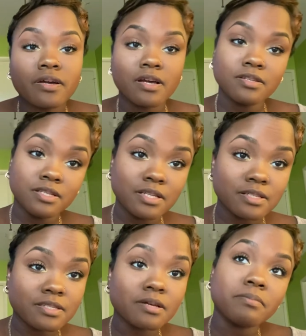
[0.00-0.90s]
Y'all see the
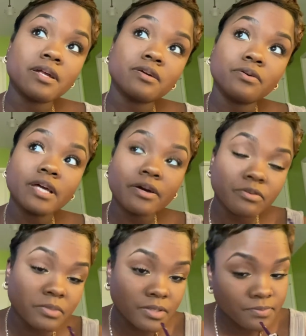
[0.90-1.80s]
sun about to go down
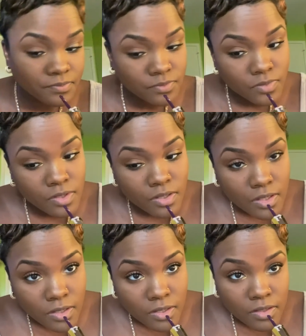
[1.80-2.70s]
on me?
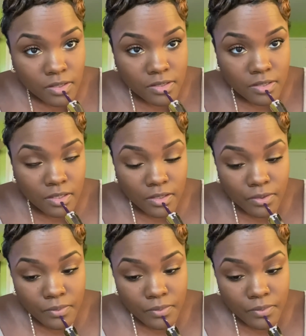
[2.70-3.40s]
Let's get it.